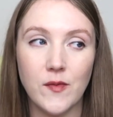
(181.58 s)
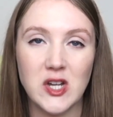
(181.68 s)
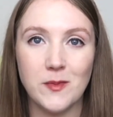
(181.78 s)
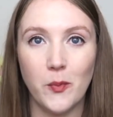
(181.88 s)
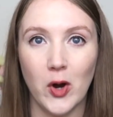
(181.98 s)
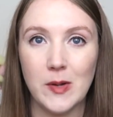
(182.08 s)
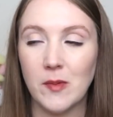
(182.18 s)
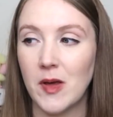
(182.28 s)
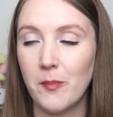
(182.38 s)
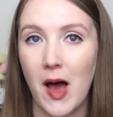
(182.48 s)
or if I should be worried
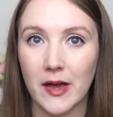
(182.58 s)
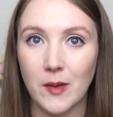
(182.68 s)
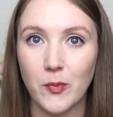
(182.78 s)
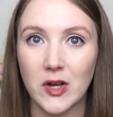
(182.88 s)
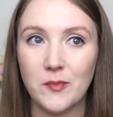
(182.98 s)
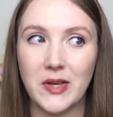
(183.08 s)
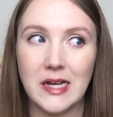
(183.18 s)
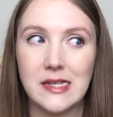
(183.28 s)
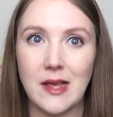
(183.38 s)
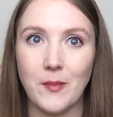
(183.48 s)
about my pocketbook,
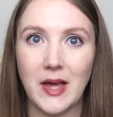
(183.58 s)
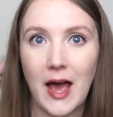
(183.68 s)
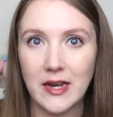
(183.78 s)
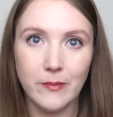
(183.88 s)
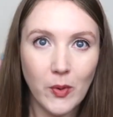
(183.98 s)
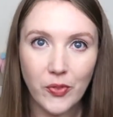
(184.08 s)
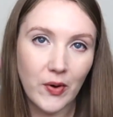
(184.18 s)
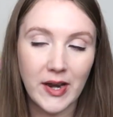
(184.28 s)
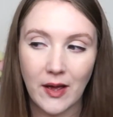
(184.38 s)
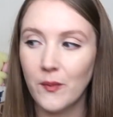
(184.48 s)
because I'm kind of both
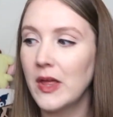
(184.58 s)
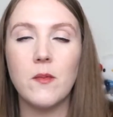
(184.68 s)
right now.